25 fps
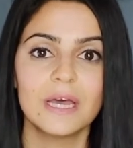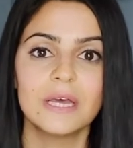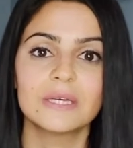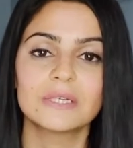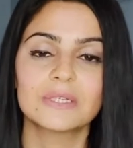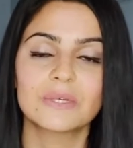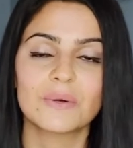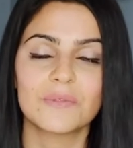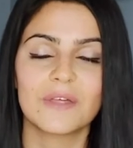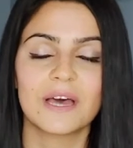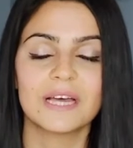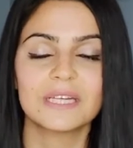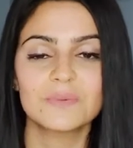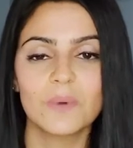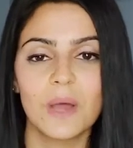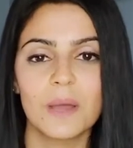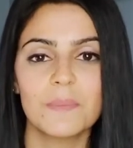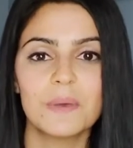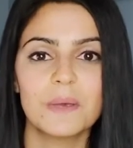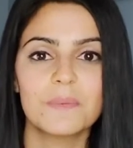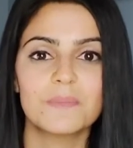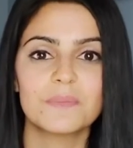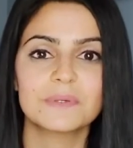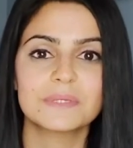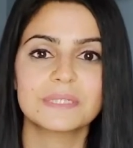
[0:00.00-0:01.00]
So that's why
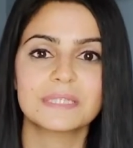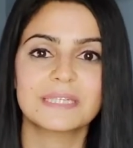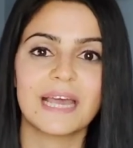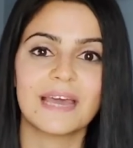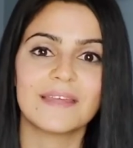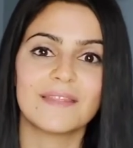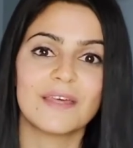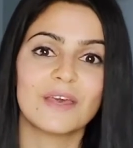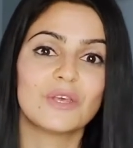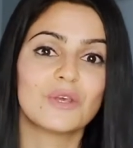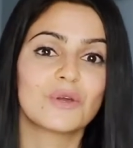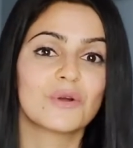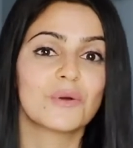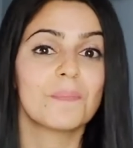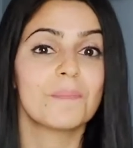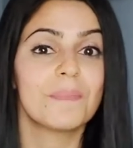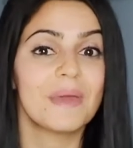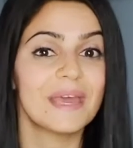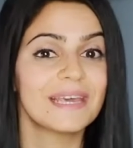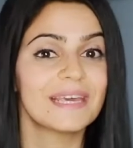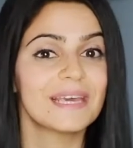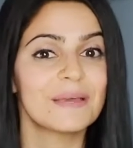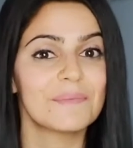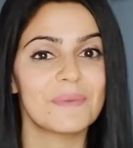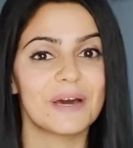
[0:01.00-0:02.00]
people say that you're
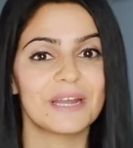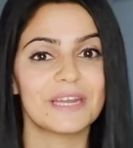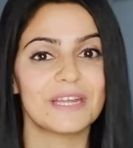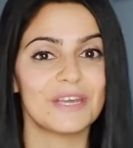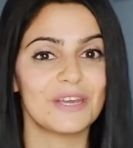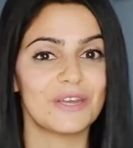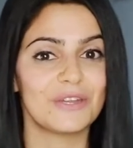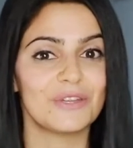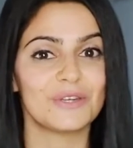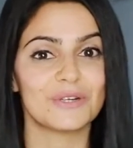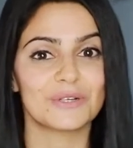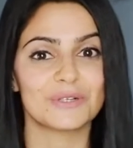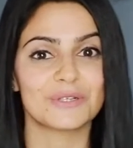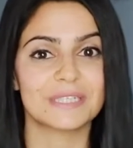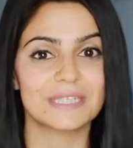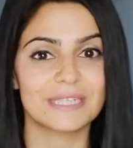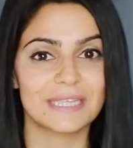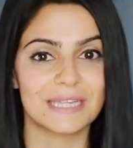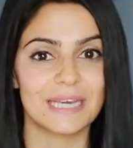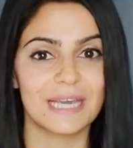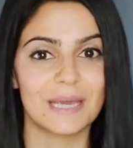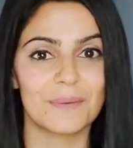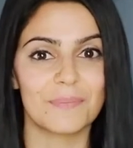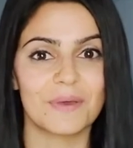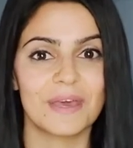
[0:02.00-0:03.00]
making money in your
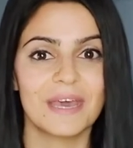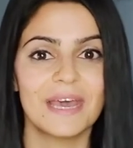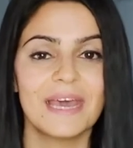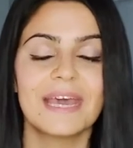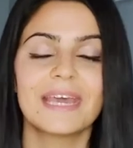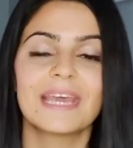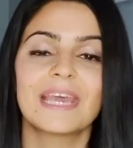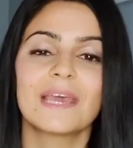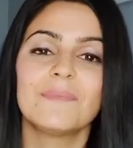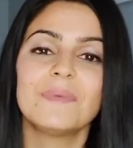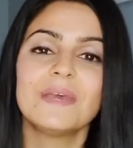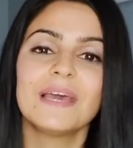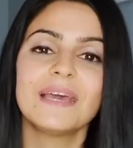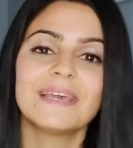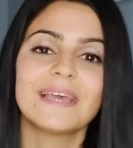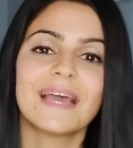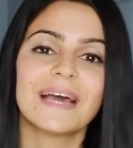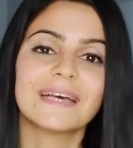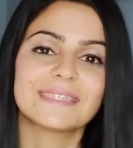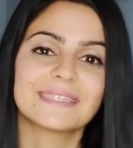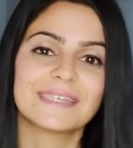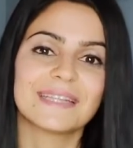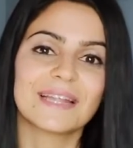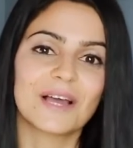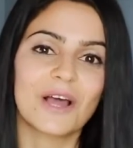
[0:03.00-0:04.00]
sleep. Give me a
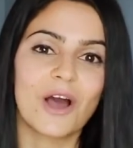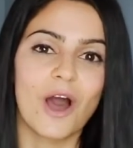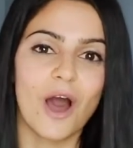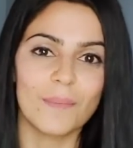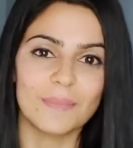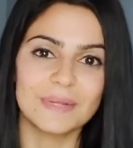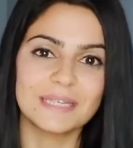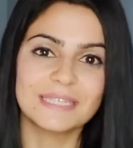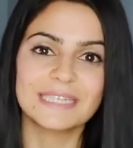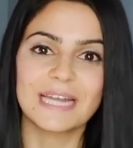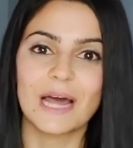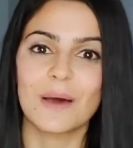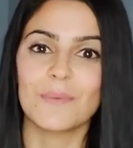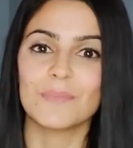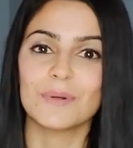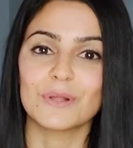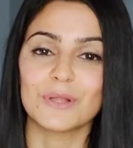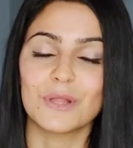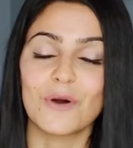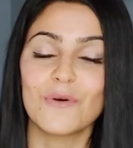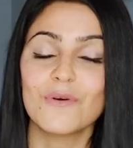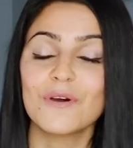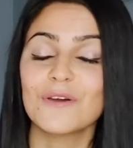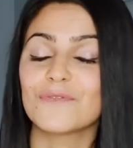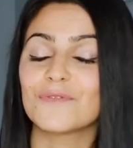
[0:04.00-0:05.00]
yes in the comments down
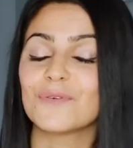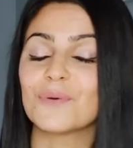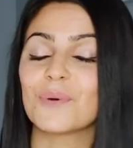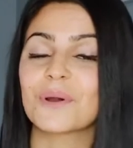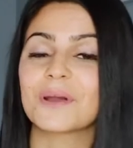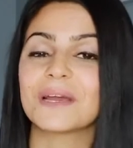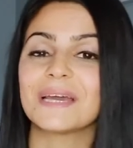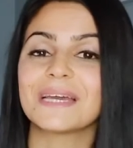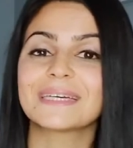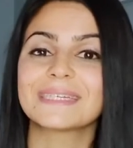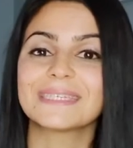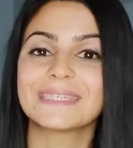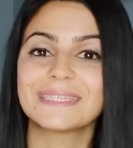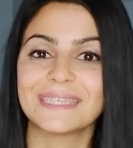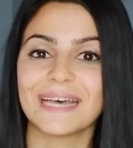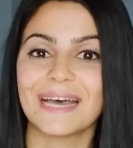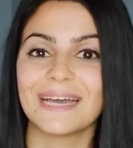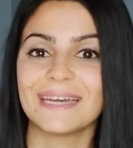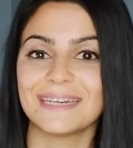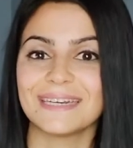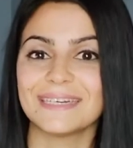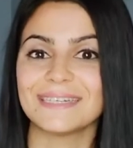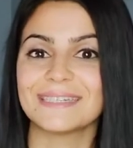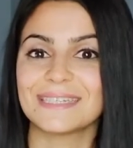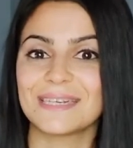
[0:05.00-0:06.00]
below if you are
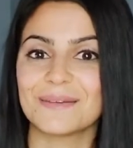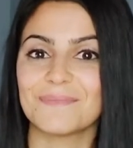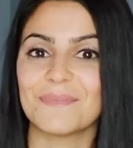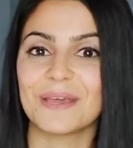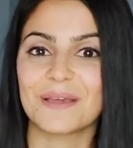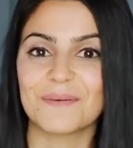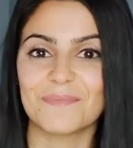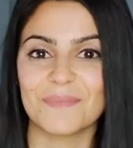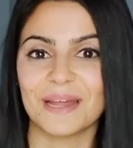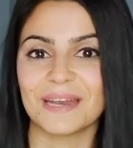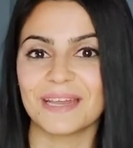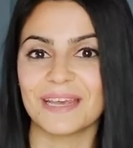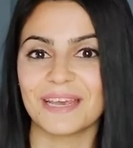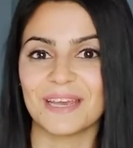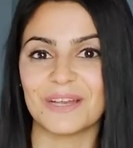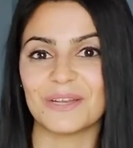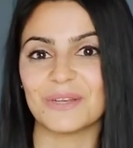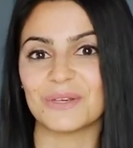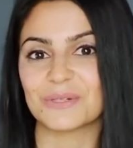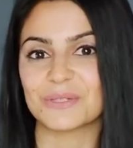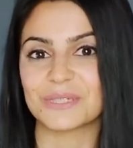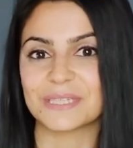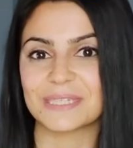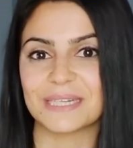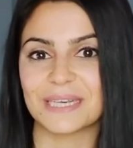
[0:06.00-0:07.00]
excited to make money in
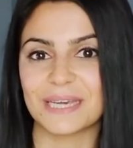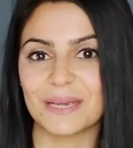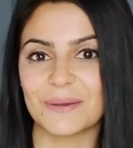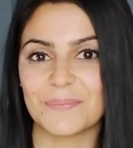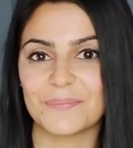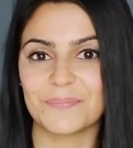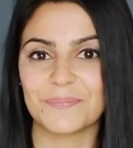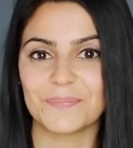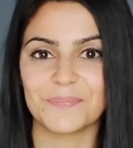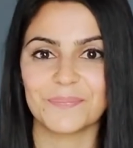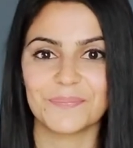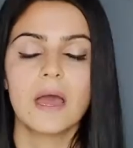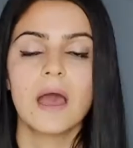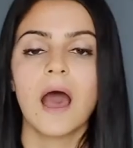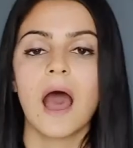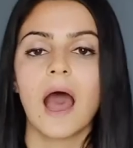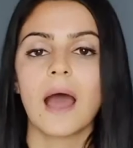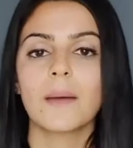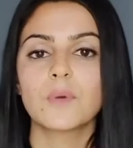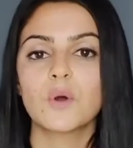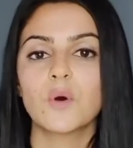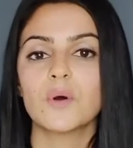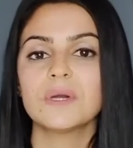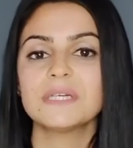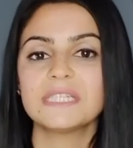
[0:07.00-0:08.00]
your sleep.
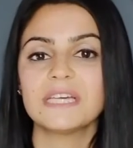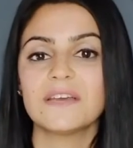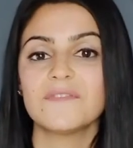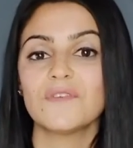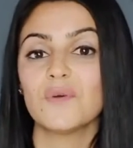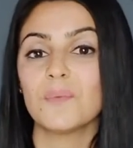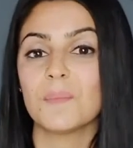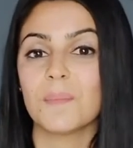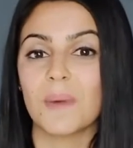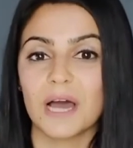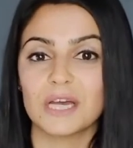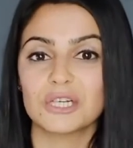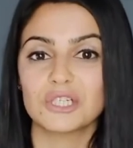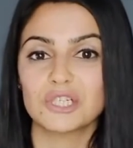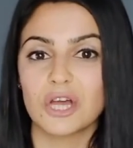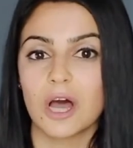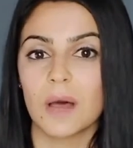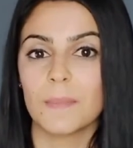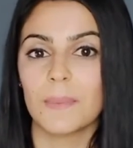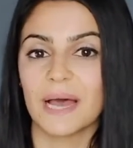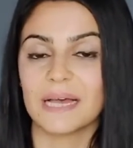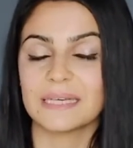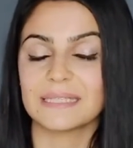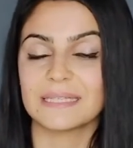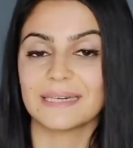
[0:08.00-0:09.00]
I'm going to give you my
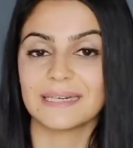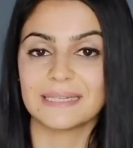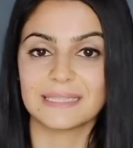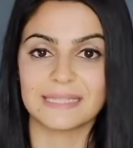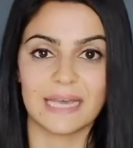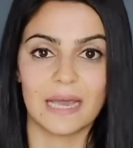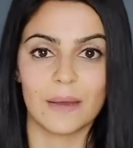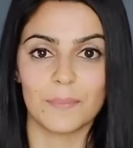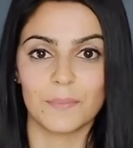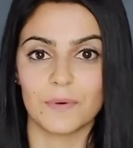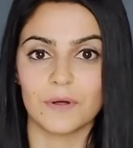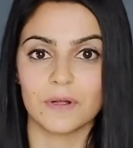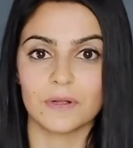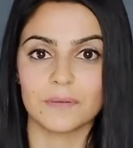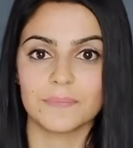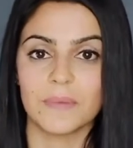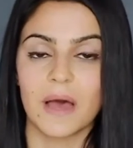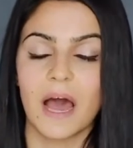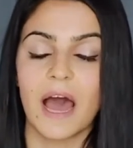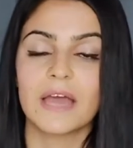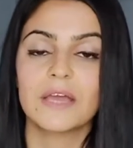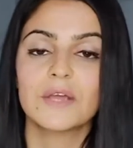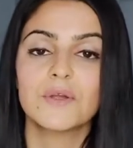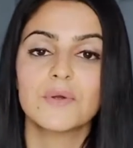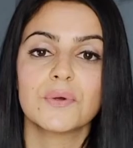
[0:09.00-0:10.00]
shop as an example.
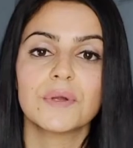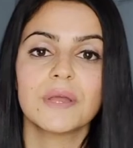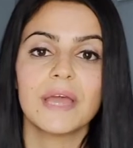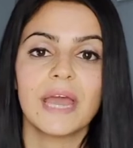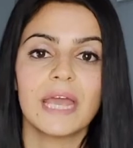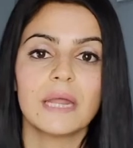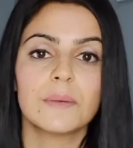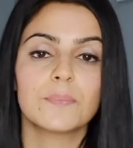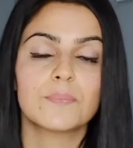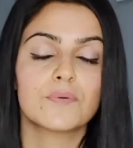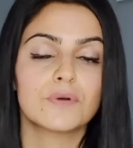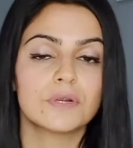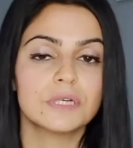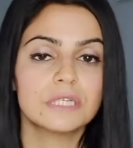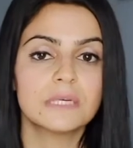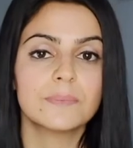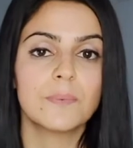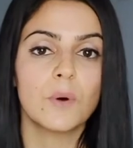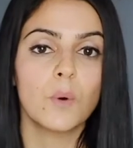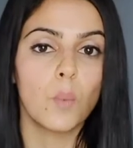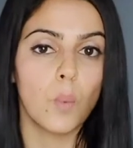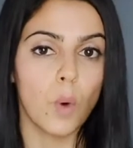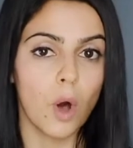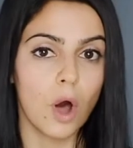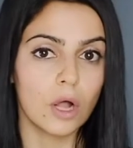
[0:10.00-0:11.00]
I create
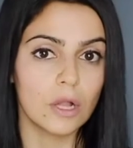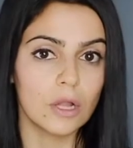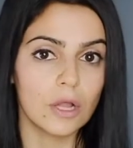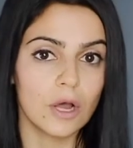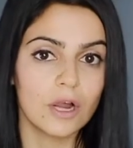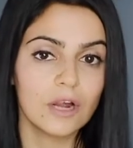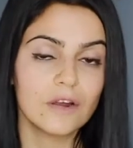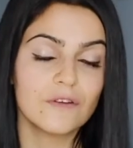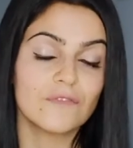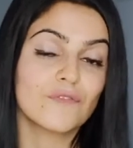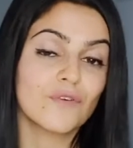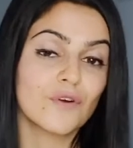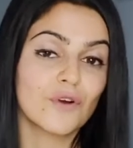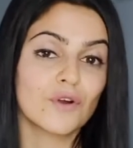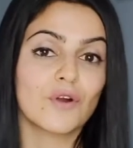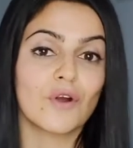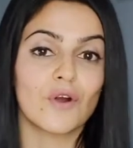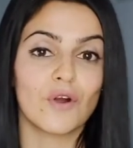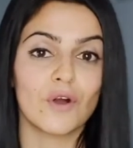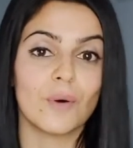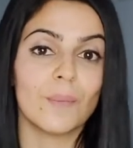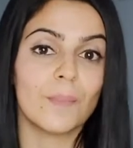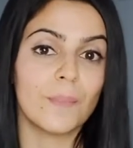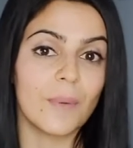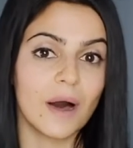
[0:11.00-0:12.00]
printable wall art for
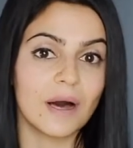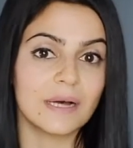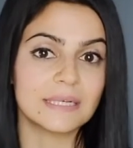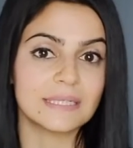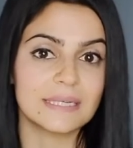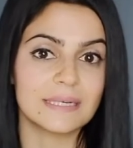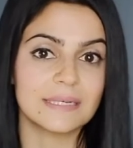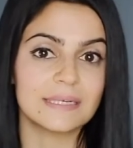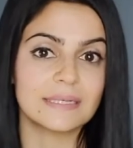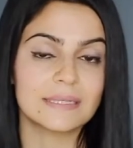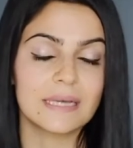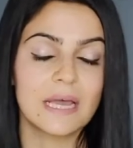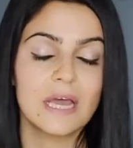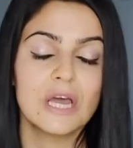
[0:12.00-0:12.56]
girl bosses.